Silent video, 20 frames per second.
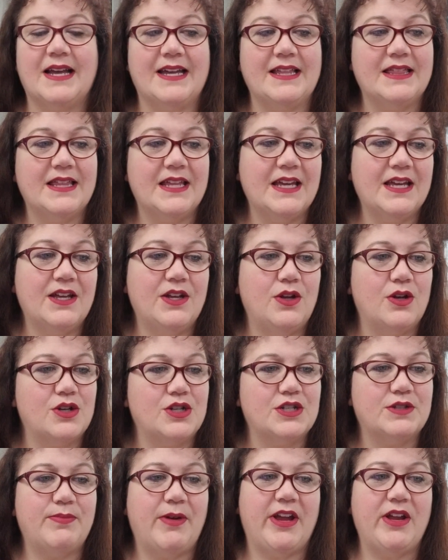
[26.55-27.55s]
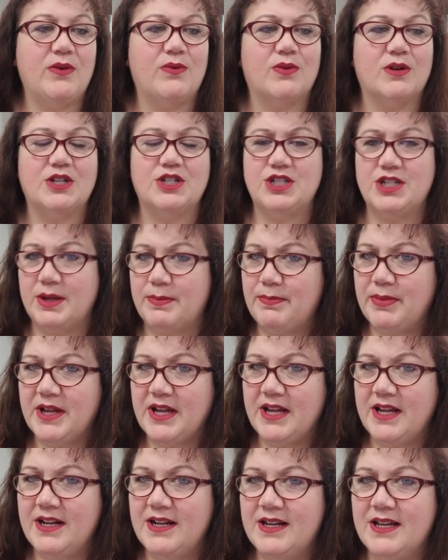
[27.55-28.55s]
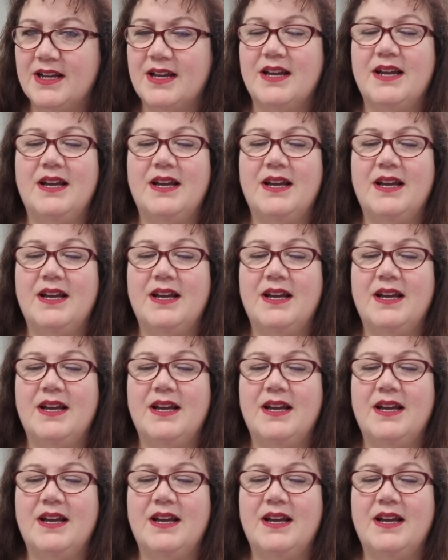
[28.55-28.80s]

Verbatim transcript: I think you're just paying for shipping